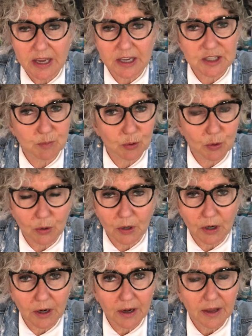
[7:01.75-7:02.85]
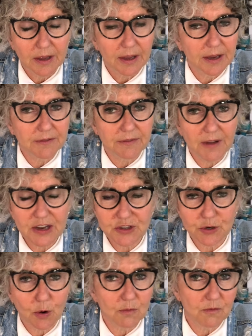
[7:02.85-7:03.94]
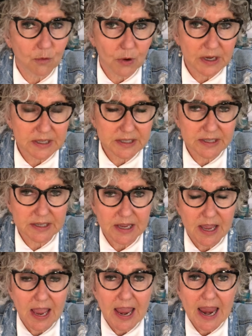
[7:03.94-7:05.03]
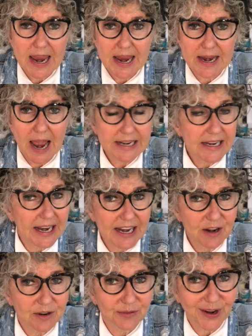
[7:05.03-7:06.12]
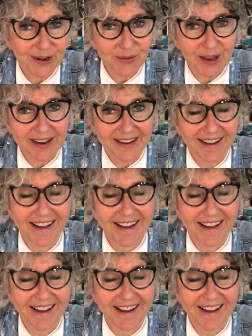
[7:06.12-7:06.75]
explore and find your own voice and i didn't get in right away